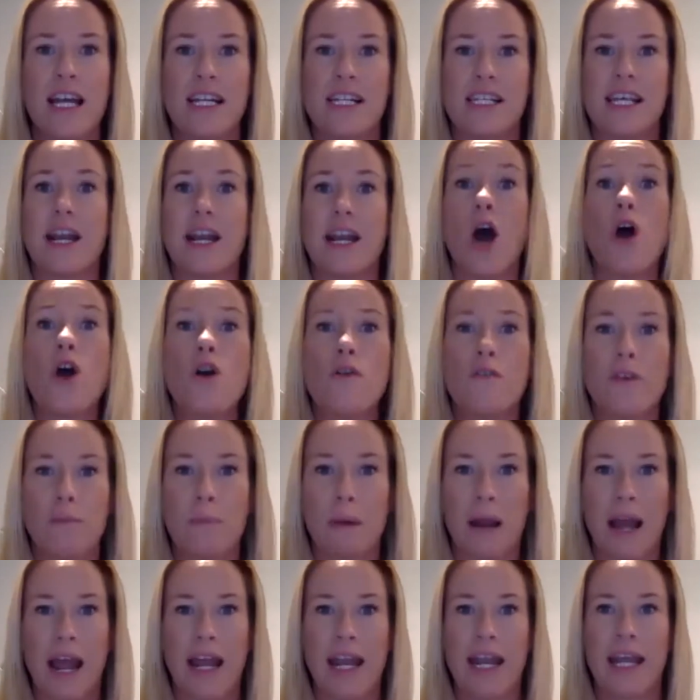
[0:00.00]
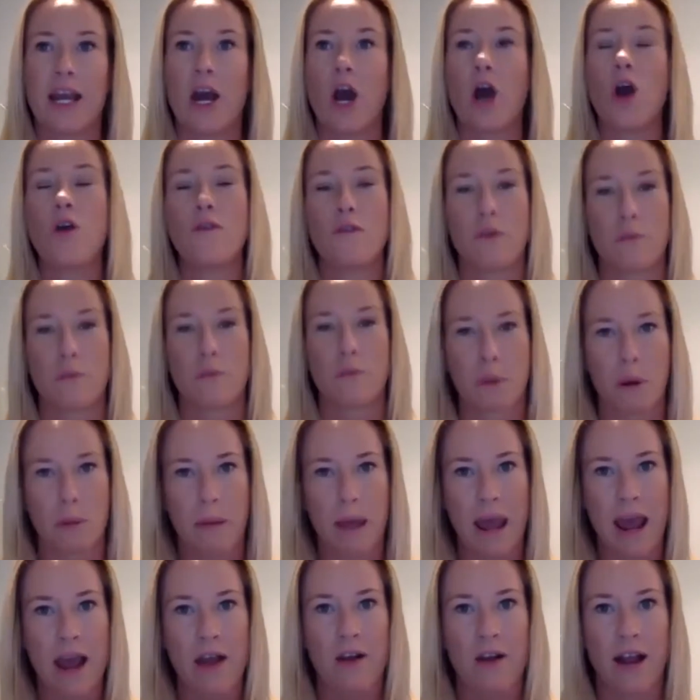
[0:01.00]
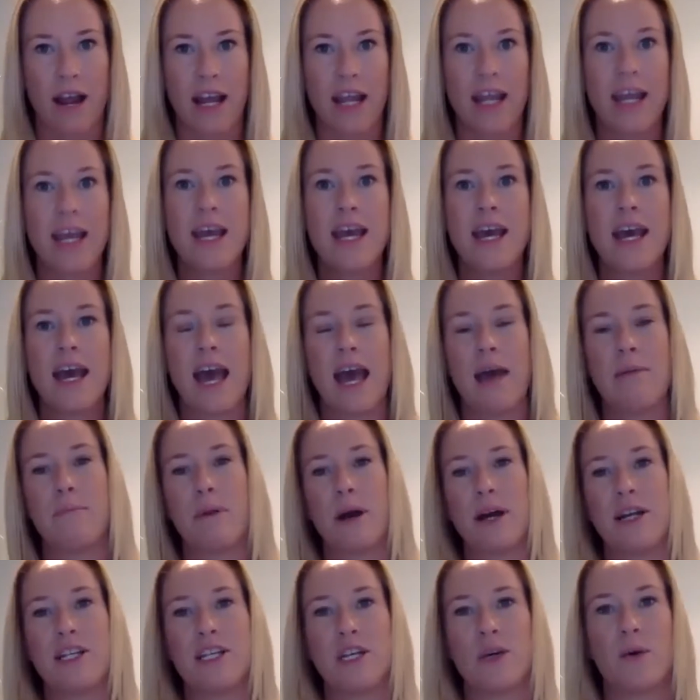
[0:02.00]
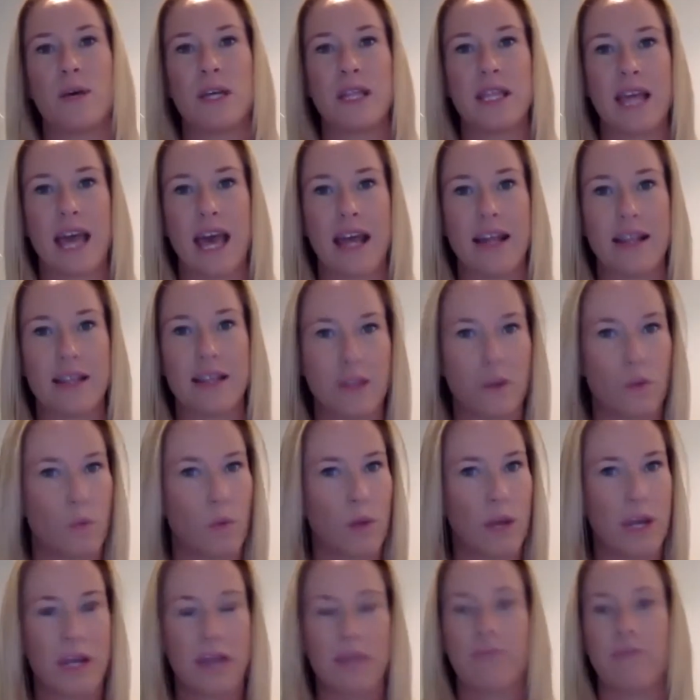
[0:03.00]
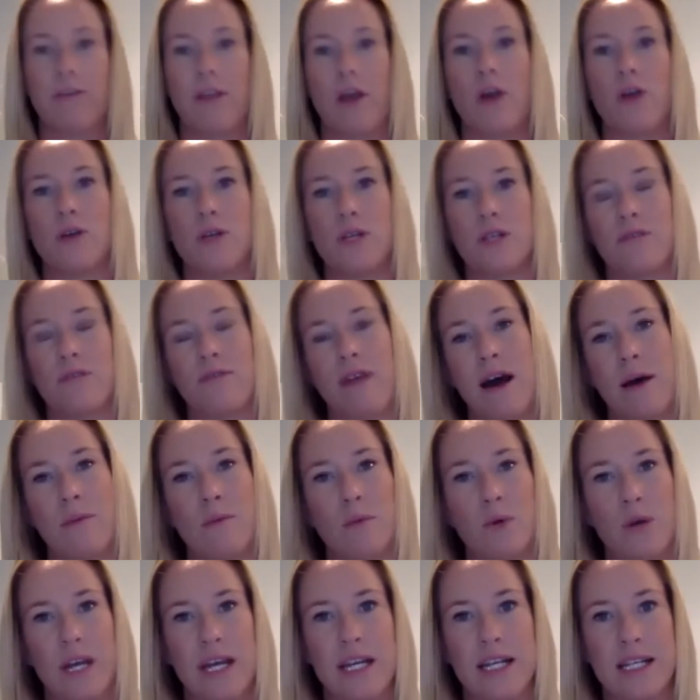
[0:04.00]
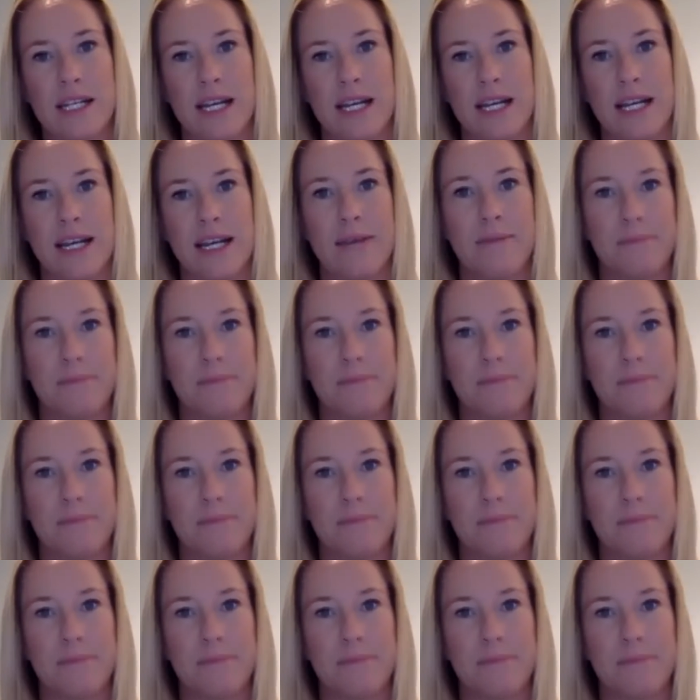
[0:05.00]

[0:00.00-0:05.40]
that over planning, over preparing, and by doing that, the week flows far more easily.